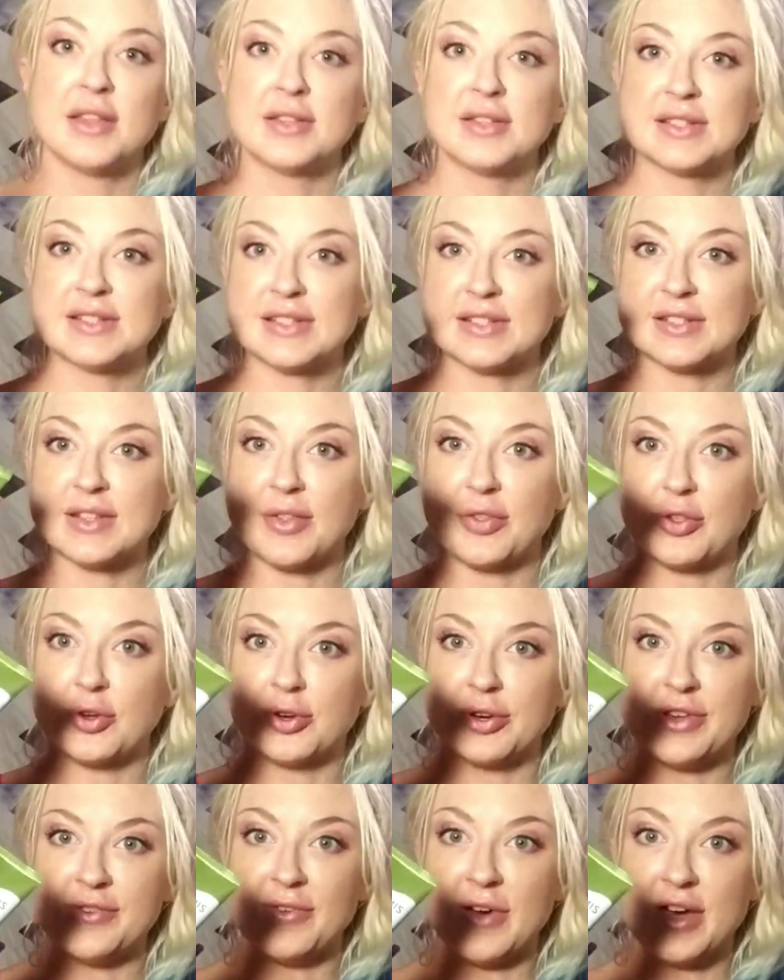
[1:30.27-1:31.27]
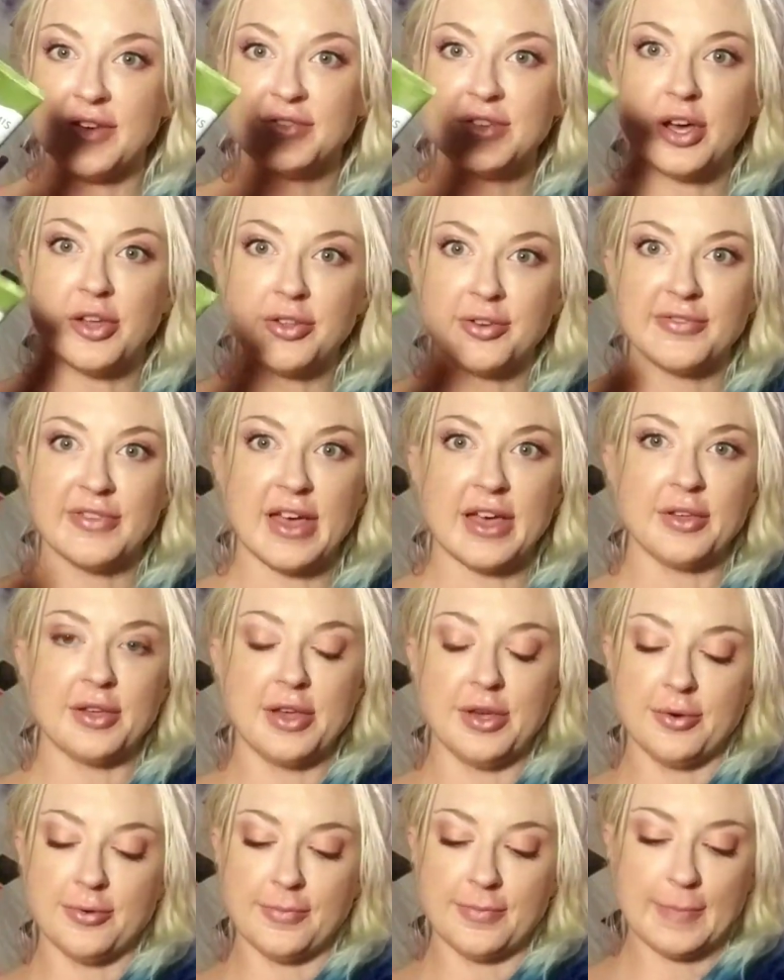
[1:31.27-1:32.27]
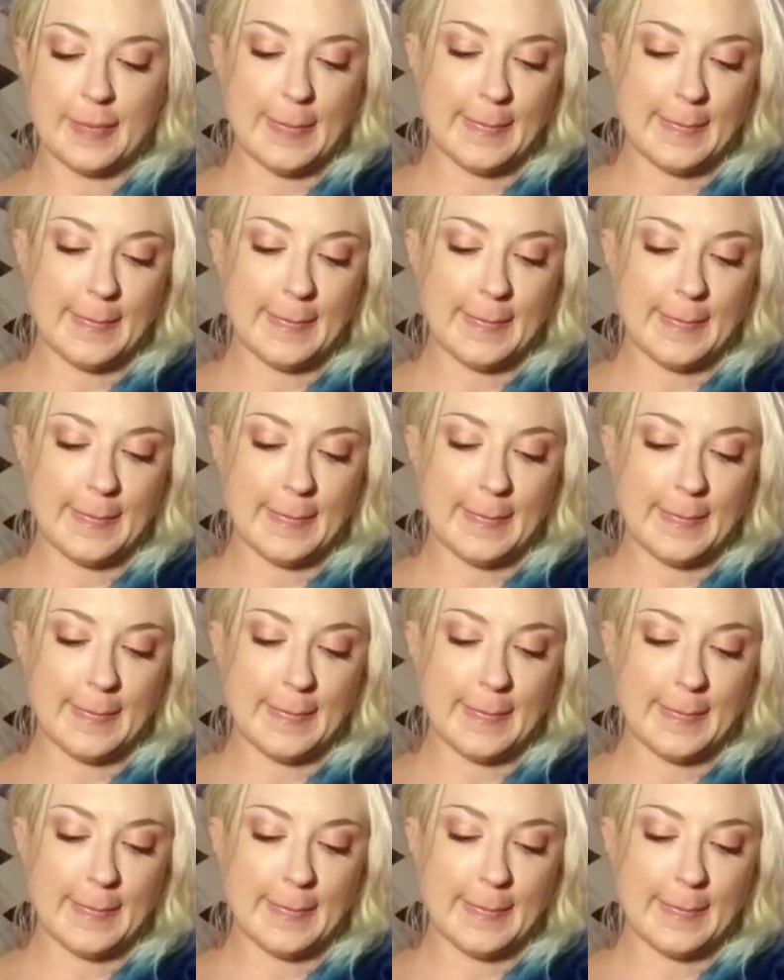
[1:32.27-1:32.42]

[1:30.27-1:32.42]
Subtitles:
this is a $35 value.